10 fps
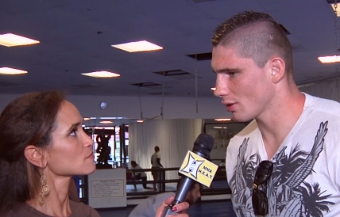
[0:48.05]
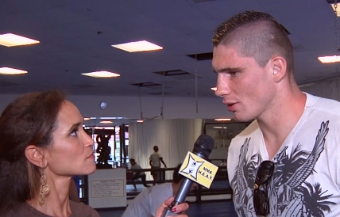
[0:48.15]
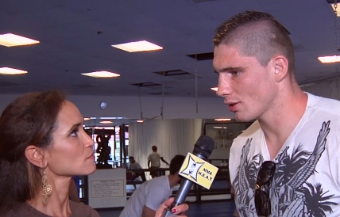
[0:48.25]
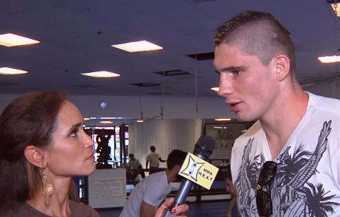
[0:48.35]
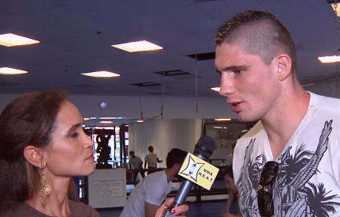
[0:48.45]

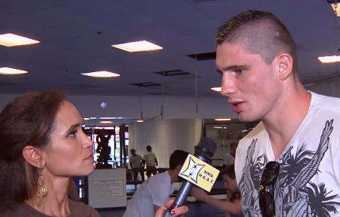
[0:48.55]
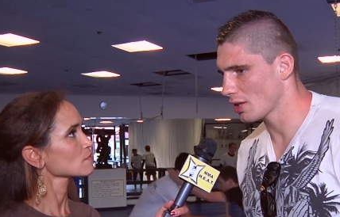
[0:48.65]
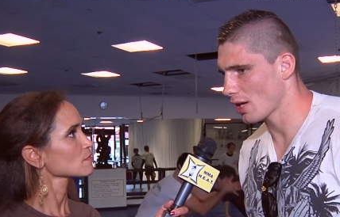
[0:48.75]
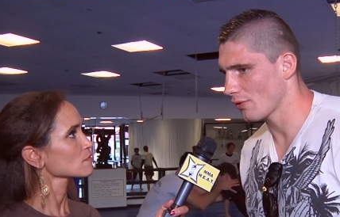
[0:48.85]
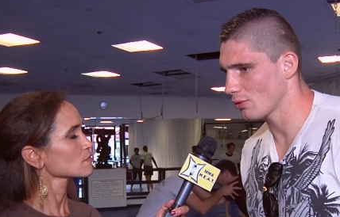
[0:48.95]
Speaker 1: uh,
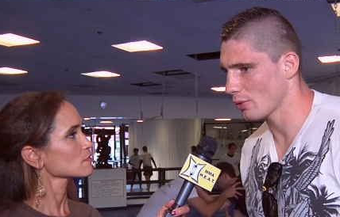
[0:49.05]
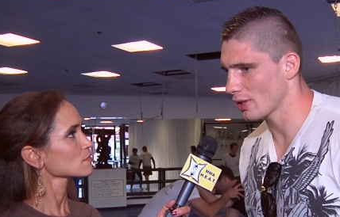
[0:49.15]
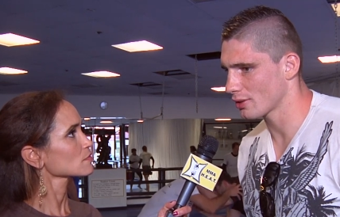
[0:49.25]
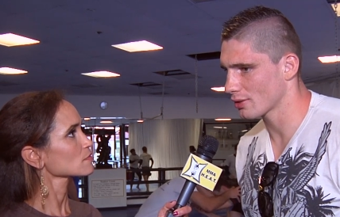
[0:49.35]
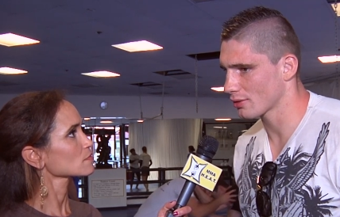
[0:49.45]
in the
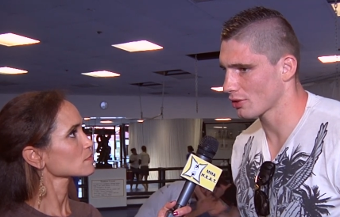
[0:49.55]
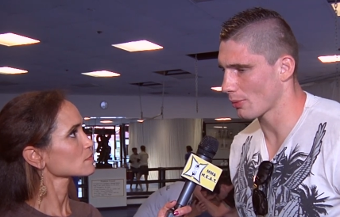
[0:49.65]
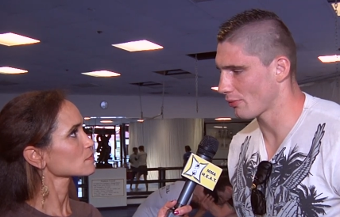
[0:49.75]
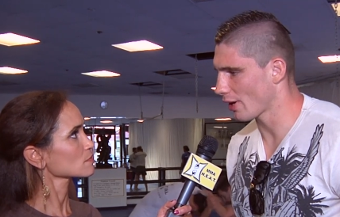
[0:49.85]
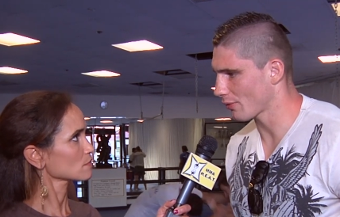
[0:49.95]
heavyweight
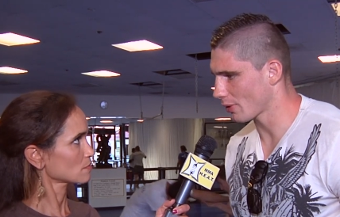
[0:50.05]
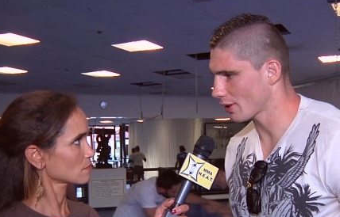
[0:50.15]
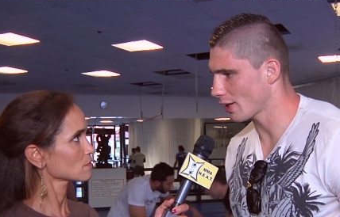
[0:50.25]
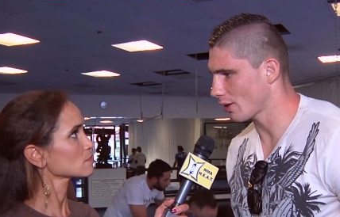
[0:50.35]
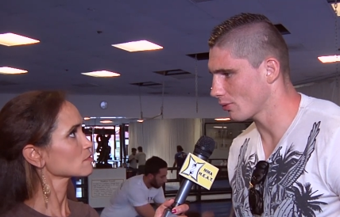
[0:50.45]
top five
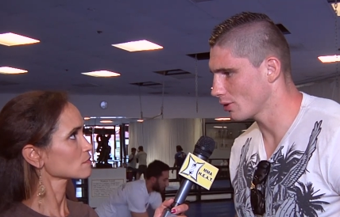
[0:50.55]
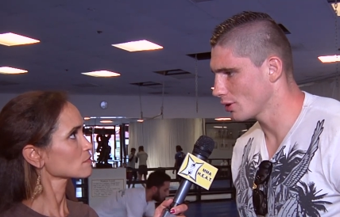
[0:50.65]
right now.